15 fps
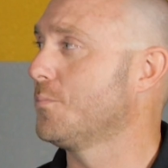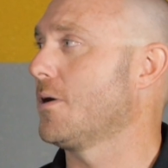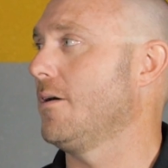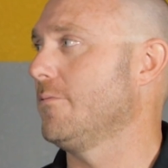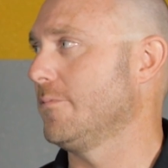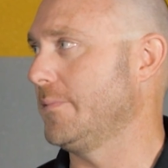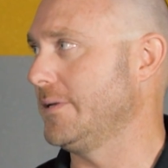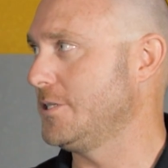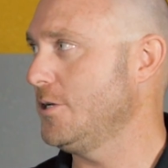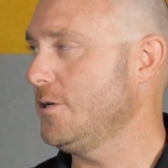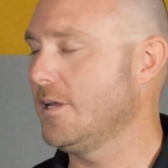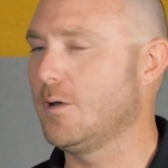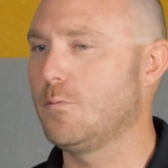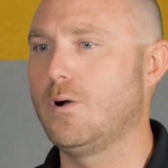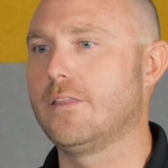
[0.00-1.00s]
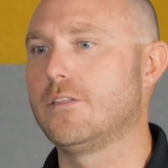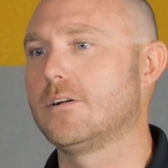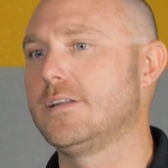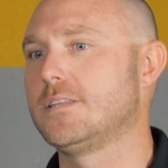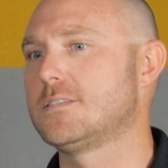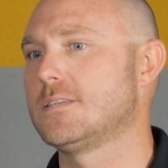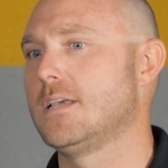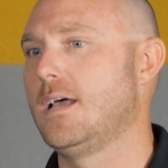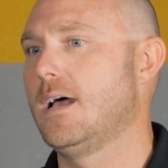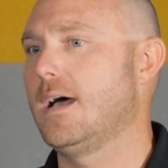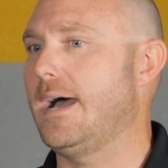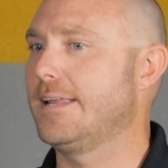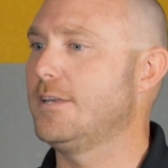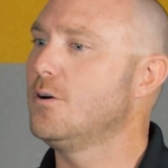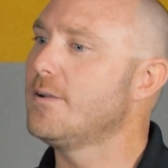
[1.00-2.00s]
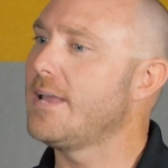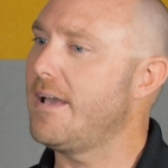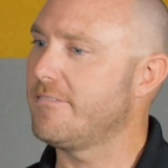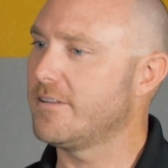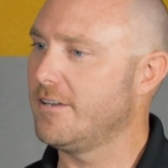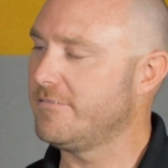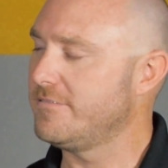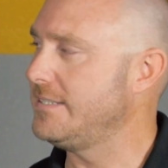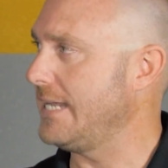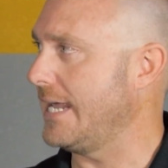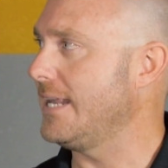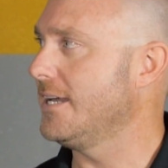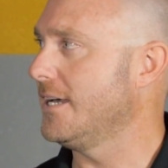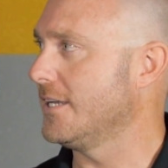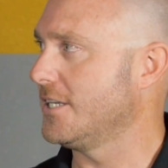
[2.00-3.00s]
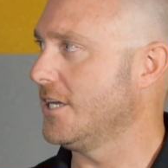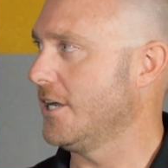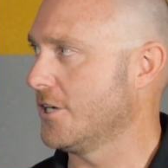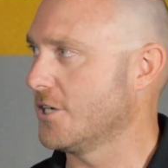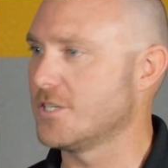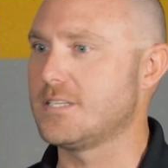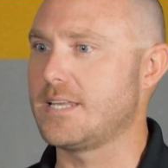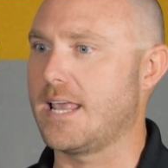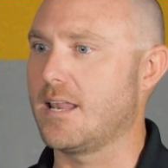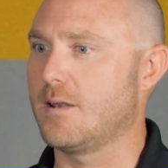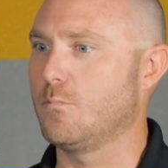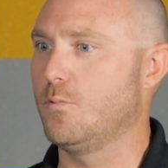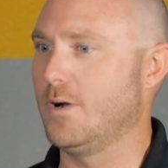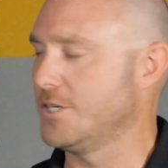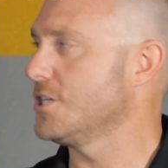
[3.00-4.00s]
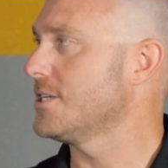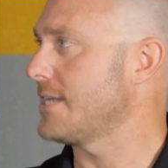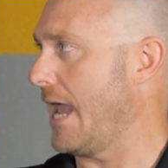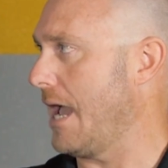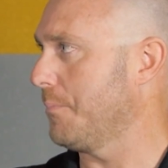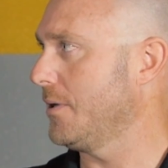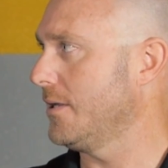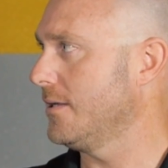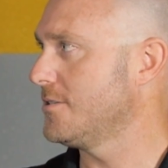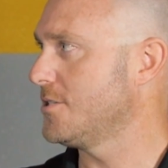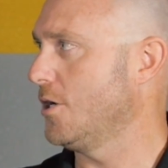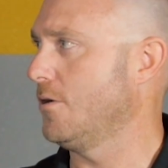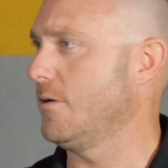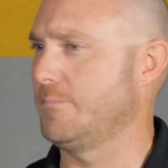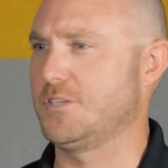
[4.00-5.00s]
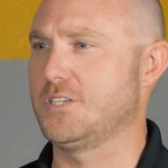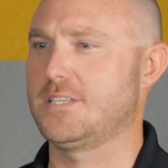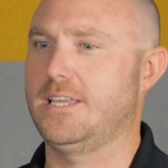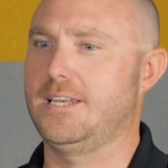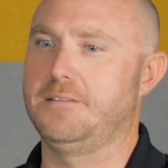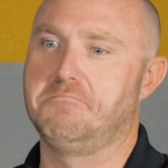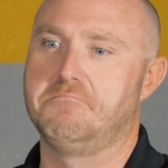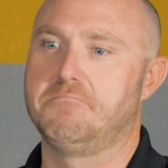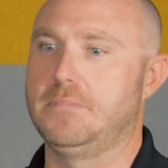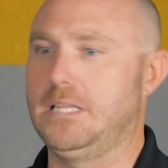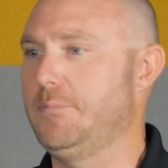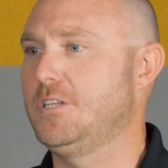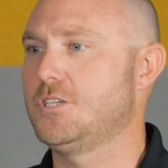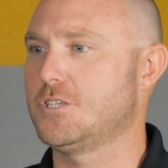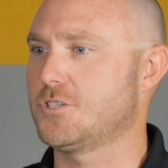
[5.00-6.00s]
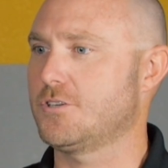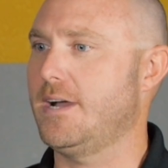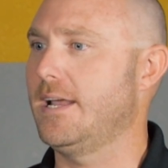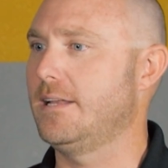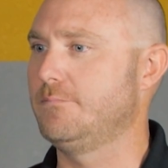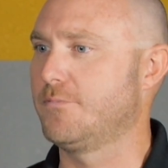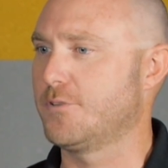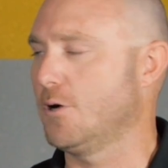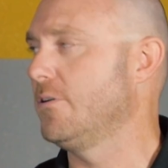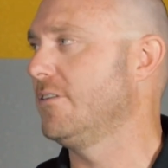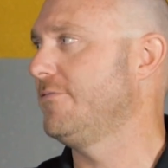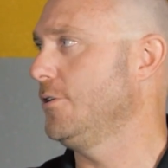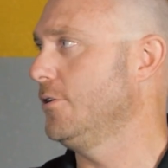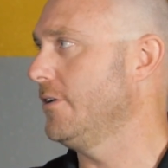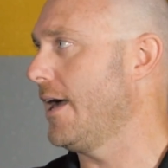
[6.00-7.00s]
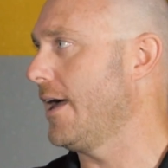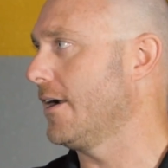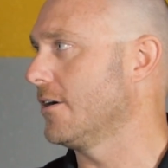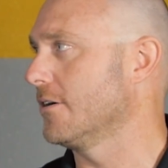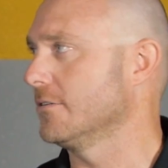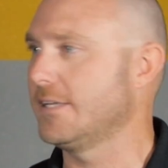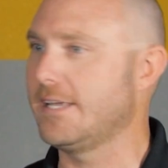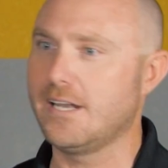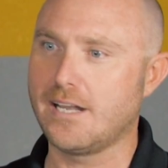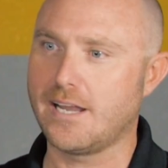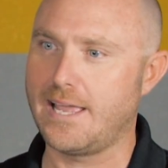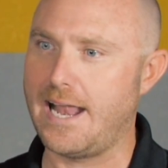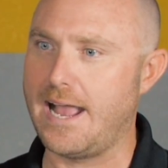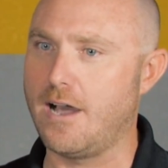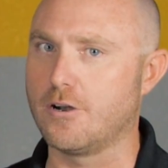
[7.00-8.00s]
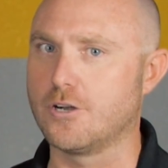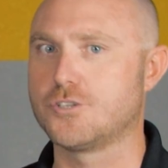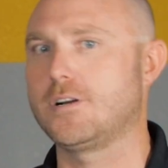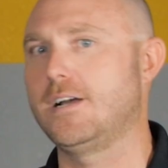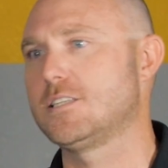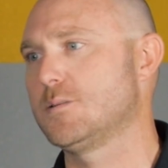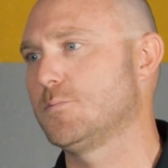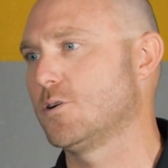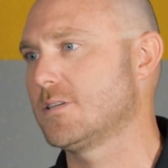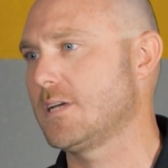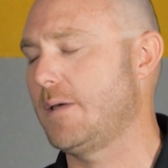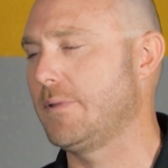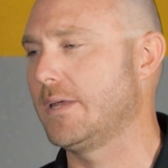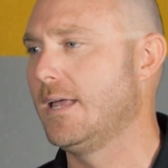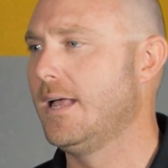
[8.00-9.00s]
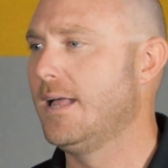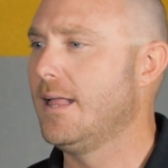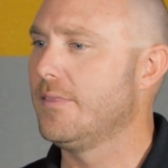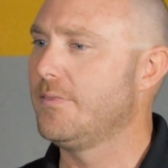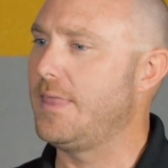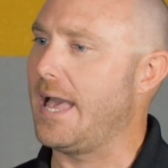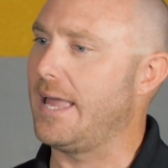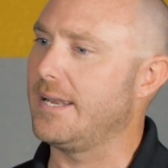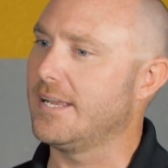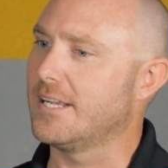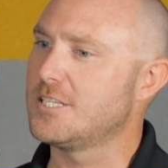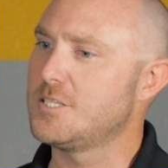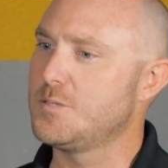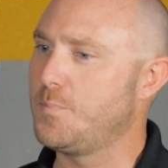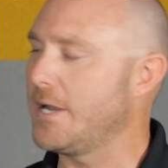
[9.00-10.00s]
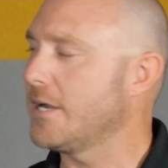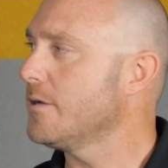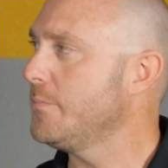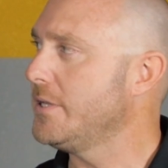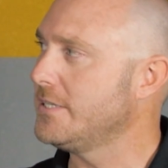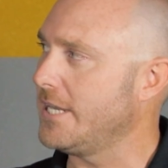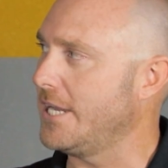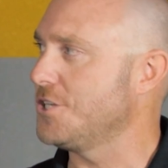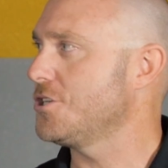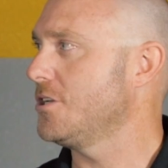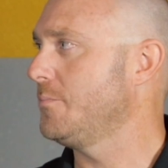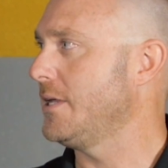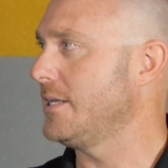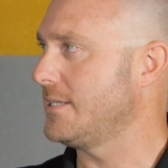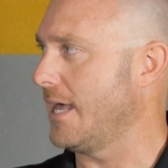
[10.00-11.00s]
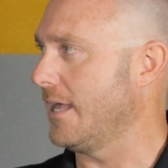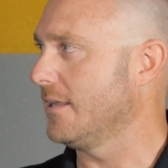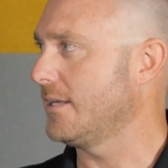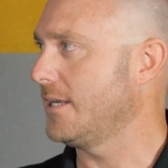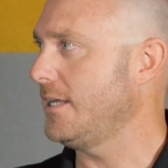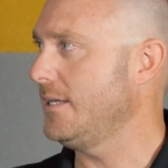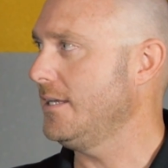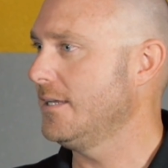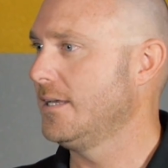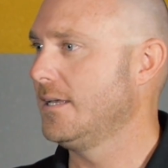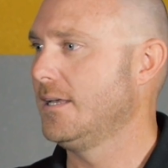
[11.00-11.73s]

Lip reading: problem in tuning, whether it's I don't have enough data to understand what just happened, so I'm just going to, let me just try throwing fuel at it or leaning it out or try some more timing. That experimentation mentality